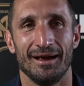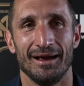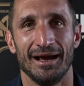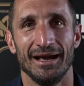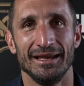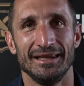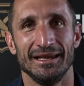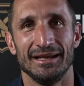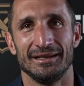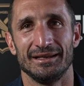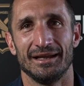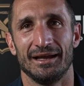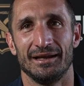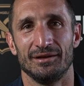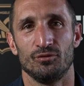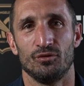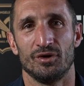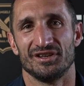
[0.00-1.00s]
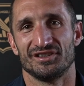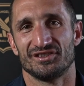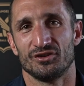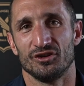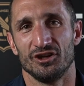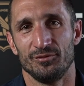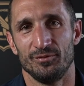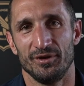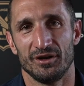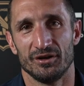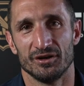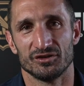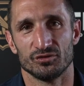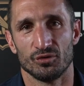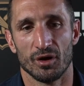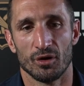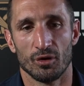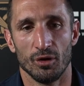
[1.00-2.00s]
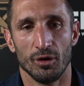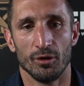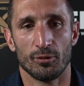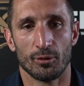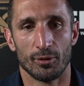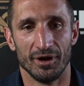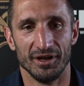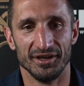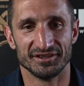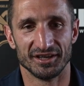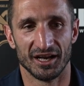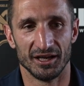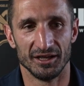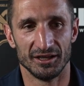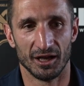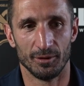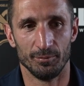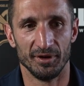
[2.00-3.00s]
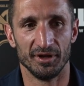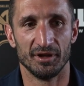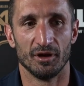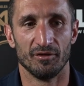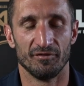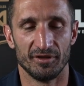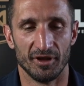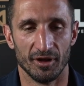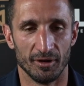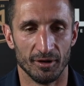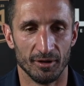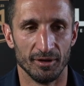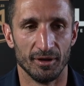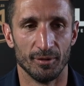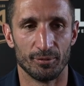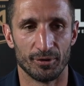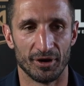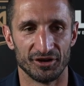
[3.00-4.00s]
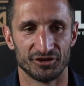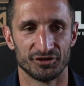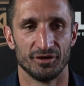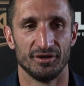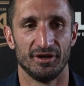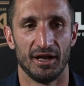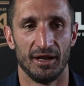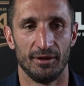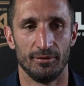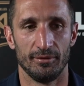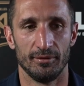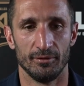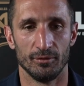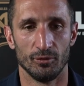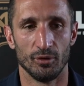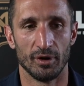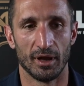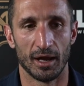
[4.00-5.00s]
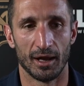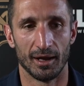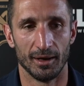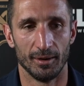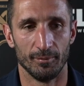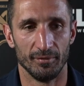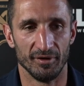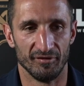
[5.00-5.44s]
I think that was good because we could release a little bit of the pressure that we had